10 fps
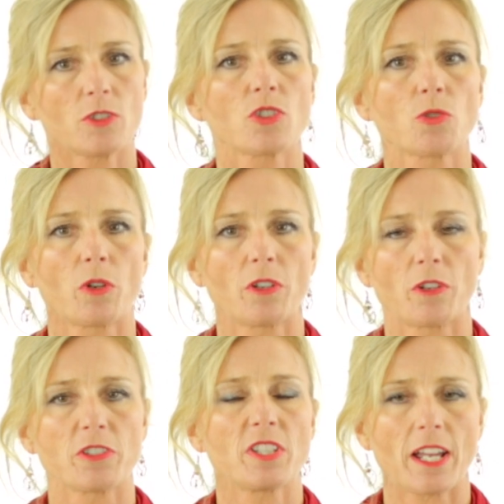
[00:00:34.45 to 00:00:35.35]

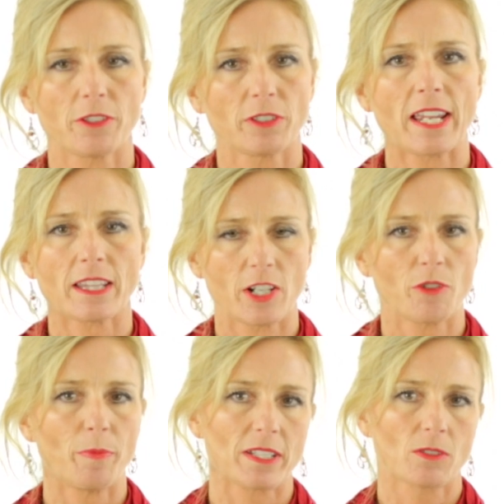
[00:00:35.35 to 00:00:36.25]
shorter or standard length
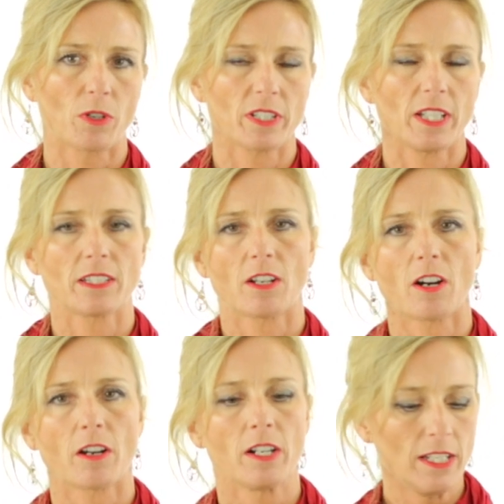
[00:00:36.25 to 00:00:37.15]
underbust corsets
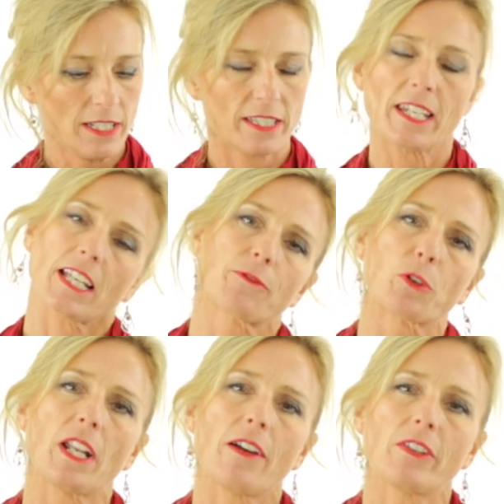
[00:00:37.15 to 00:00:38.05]
are CS
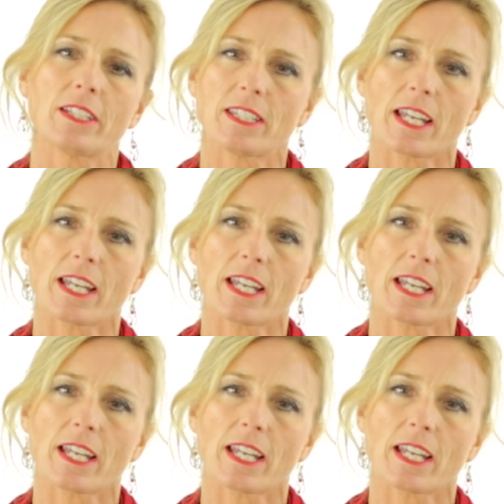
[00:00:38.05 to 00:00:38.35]
411,